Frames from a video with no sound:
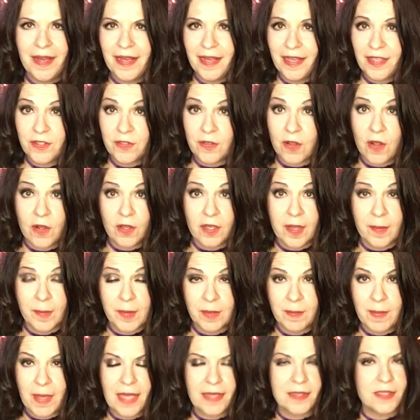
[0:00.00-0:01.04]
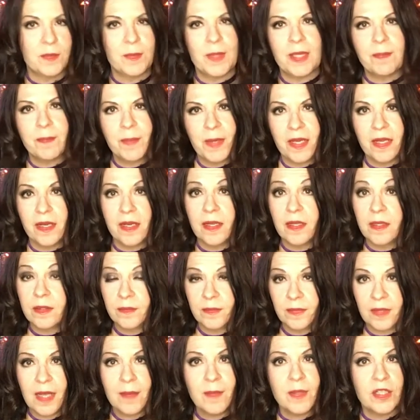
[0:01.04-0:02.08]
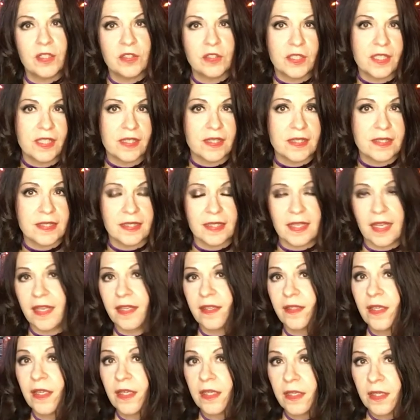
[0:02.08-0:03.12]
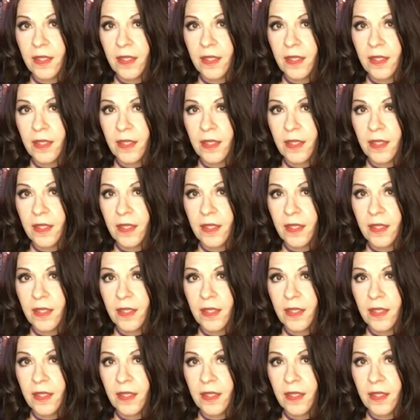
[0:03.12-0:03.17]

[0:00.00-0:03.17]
It's all coming back to me, but I'm going to look at this again